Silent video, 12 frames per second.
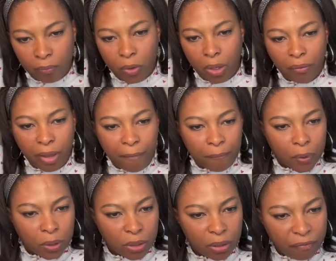Okay,
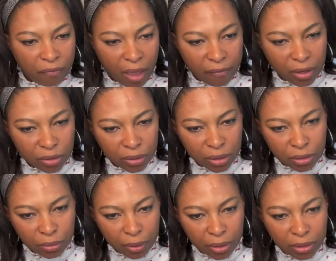so the
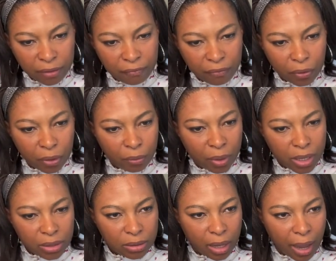524
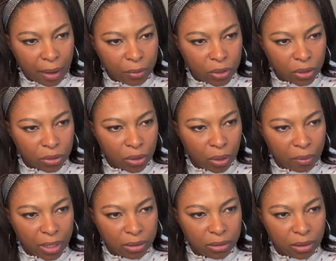ones, I would just go
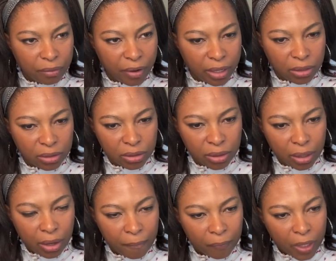into the
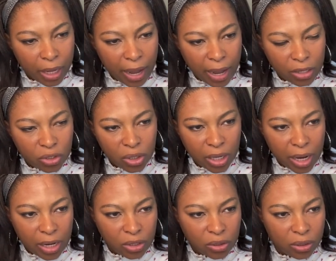register and
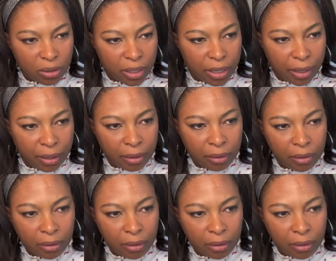change the